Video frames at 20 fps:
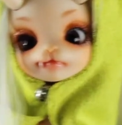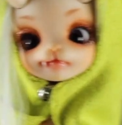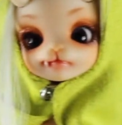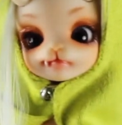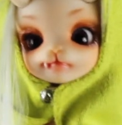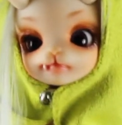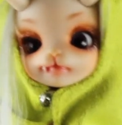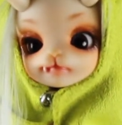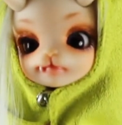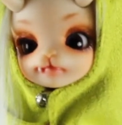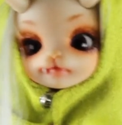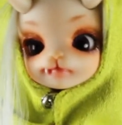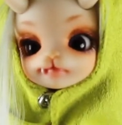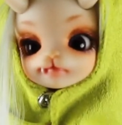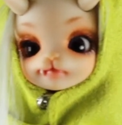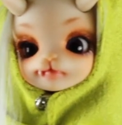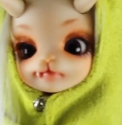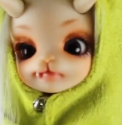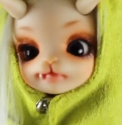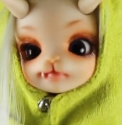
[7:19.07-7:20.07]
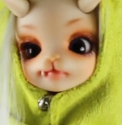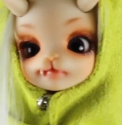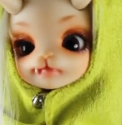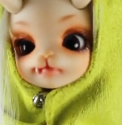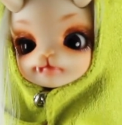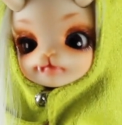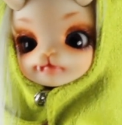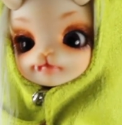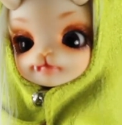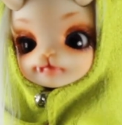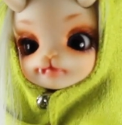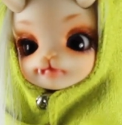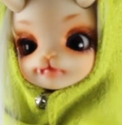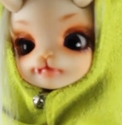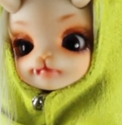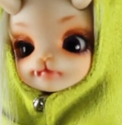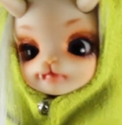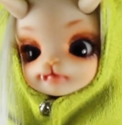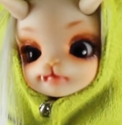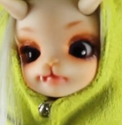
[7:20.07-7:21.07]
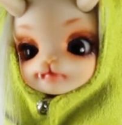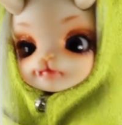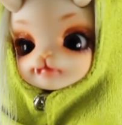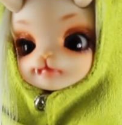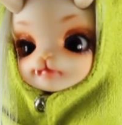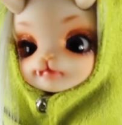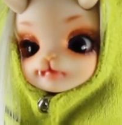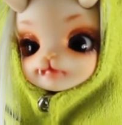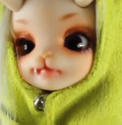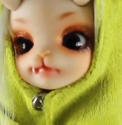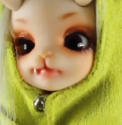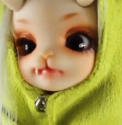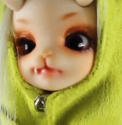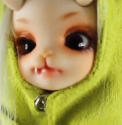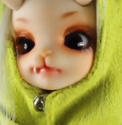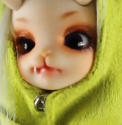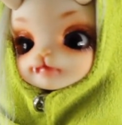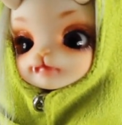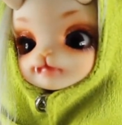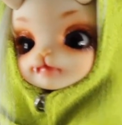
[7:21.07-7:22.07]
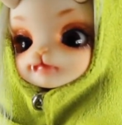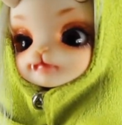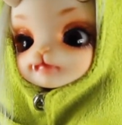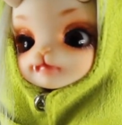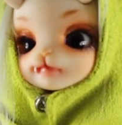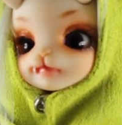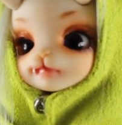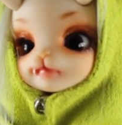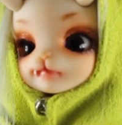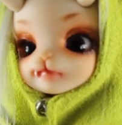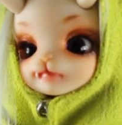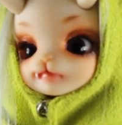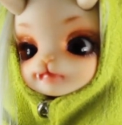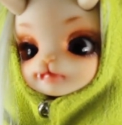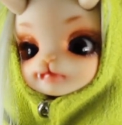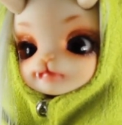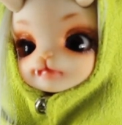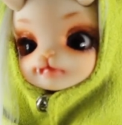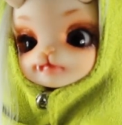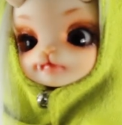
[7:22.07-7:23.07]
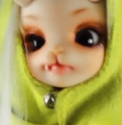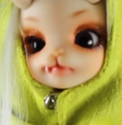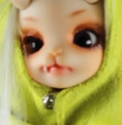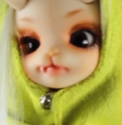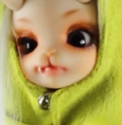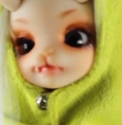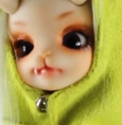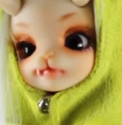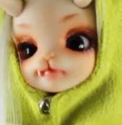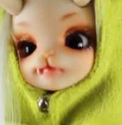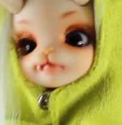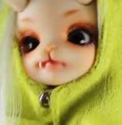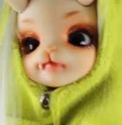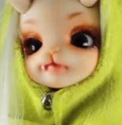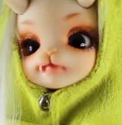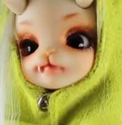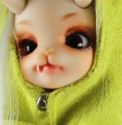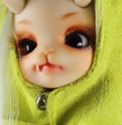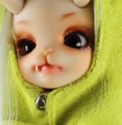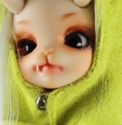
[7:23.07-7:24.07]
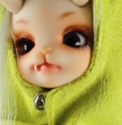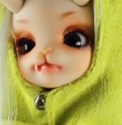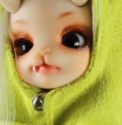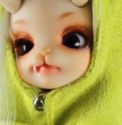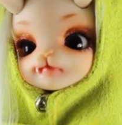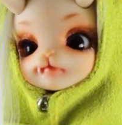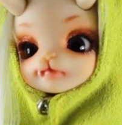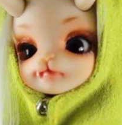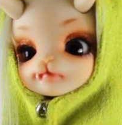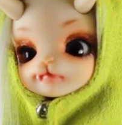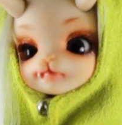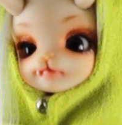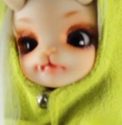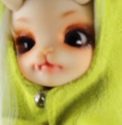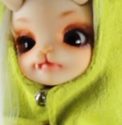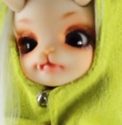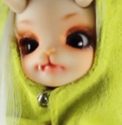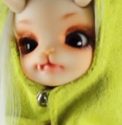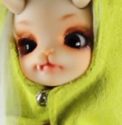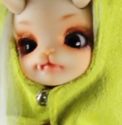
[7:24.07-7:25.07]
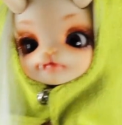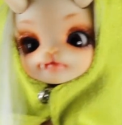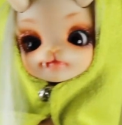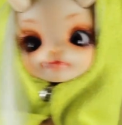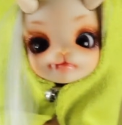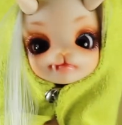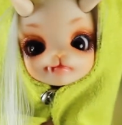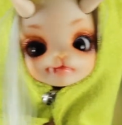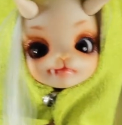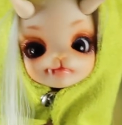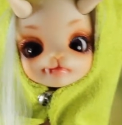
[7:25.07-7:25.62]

And that's my first Doll Chateau as well. So I never had like something like that before.